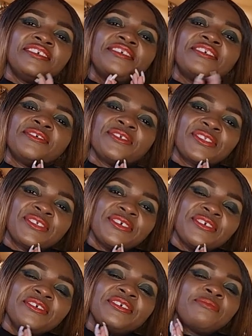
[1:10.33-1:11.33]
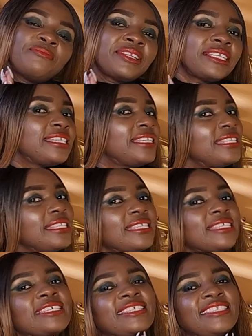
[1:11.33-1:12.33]
Also,
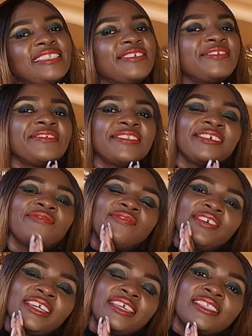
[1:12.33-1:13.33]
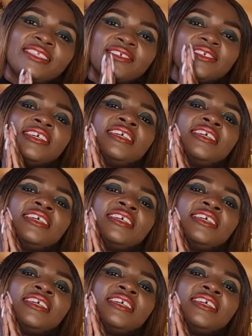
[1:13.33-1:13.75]
please do not forget to